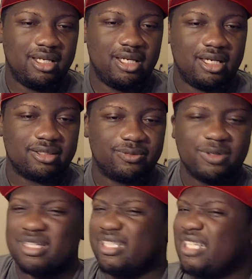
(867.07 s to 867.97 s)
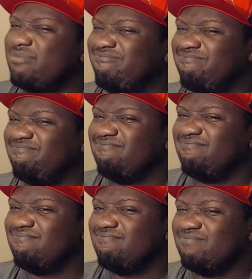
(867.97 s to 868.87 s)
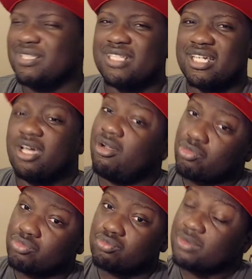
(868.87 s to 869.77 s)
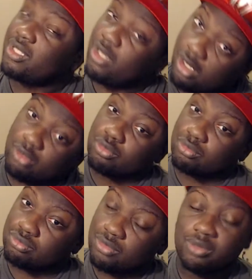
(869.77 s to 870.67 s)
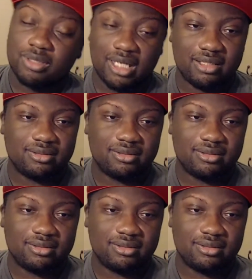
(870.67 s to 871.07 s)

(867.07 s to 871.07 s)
First kind of like, but it's like, oh, I'm like, oh, okay.